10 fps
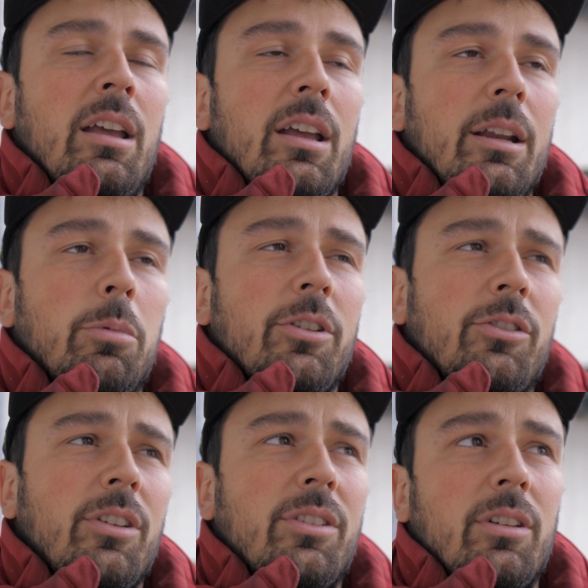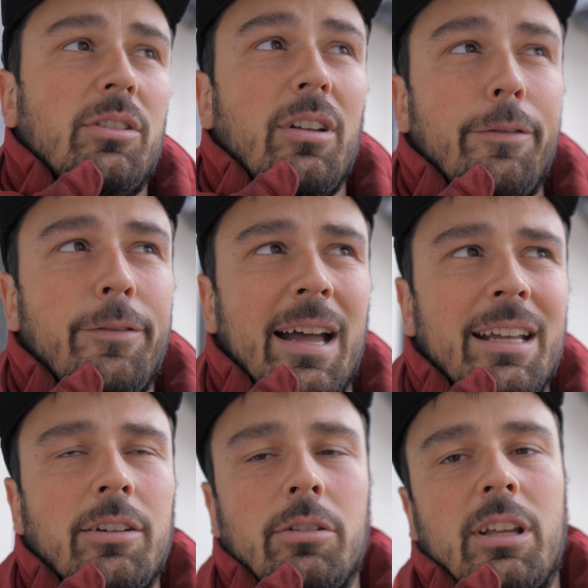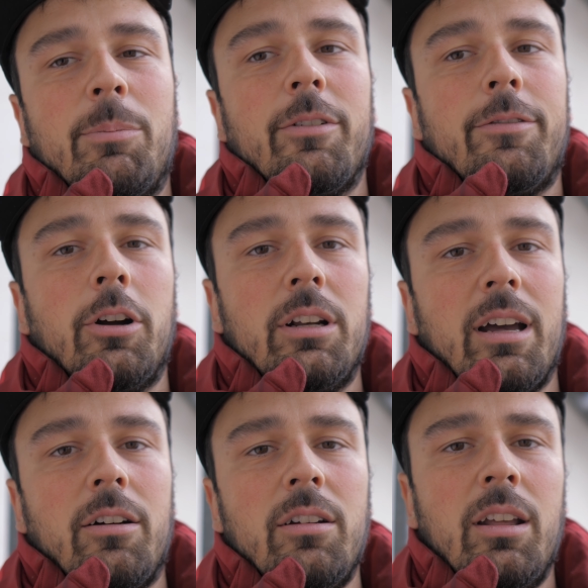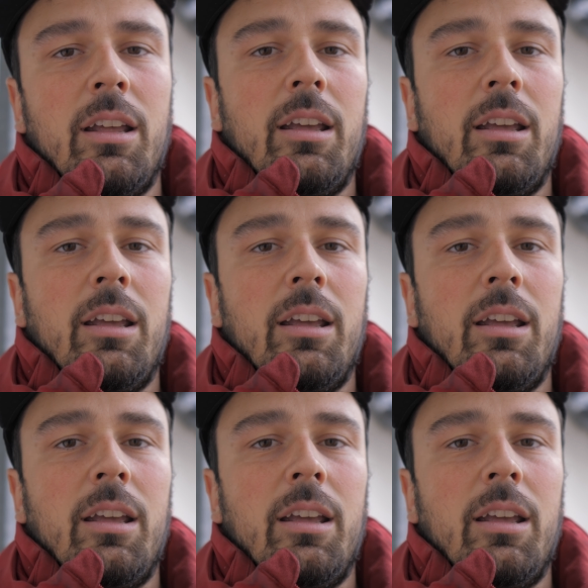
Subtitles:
it was just a fight to keep the foil down.